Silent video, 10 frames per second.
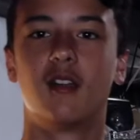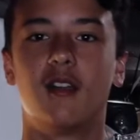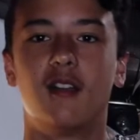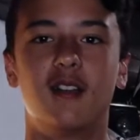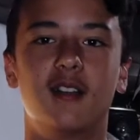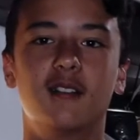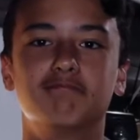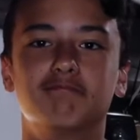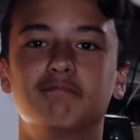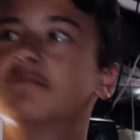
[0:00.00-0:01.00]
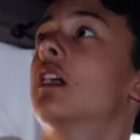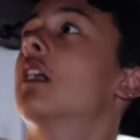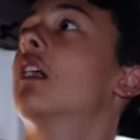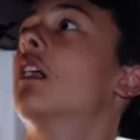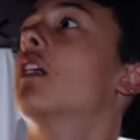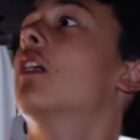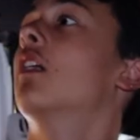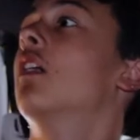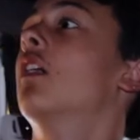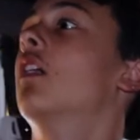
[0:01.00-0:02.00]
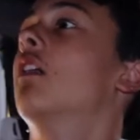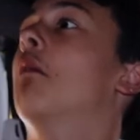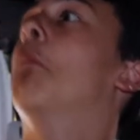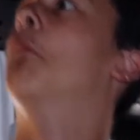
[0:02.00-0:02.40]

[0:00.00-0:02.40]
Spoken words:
tall tripod. Like, it's taller than